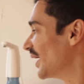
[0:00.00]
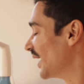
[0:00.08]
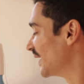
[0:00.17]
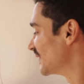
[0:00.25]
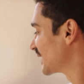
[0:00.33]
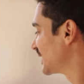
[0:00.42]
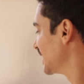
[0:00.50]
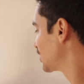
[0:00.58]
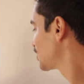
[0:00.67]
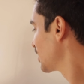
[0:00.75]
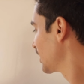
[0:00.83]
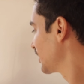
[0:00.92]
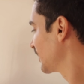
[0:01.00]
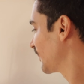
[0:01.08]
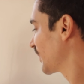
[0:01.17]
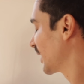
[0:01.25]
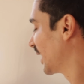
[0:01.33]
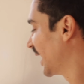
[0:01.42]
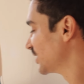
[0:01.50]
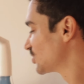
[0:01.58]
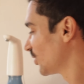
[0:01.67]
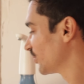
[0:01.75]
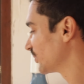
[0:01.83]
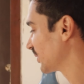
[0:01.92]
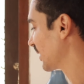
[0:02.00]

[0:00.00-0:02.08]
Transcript: In the kitchen, I don't